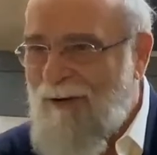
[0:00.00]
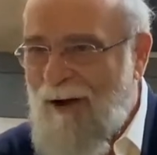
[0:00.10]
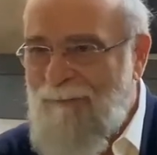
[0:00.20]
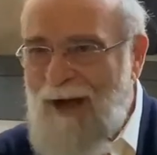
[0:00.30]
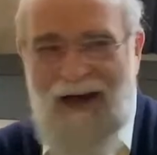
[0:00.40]

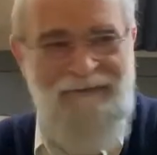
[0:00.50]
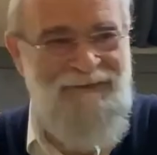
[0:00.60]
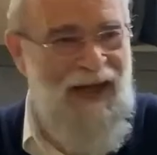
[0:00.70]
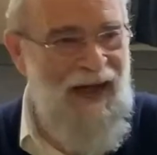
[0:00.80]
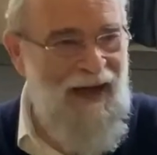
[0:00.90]
Ama
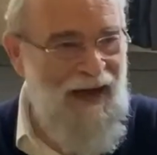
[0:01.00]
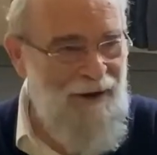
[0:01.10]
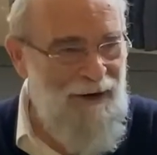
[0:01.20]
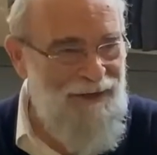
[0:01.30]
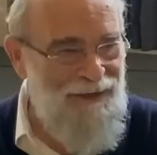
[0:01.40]
avda
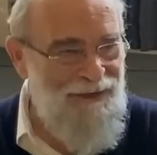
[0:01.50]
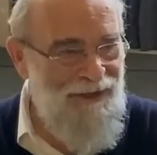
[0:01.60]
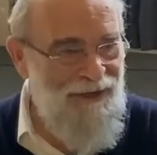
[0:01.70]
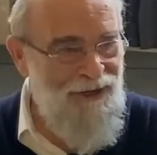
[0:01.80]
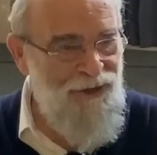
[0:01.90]
haaretz
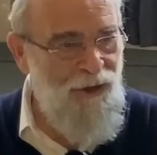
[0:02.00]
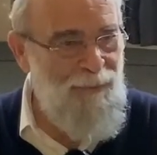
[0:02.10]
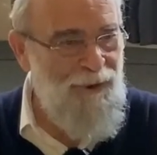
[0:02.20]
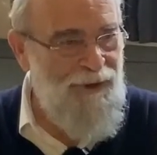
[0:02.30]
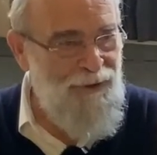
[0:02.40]
shelo
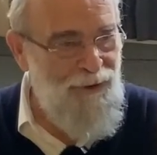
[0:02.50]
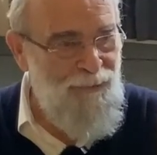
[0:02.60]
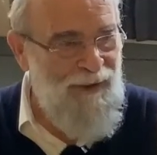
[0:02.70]
birchu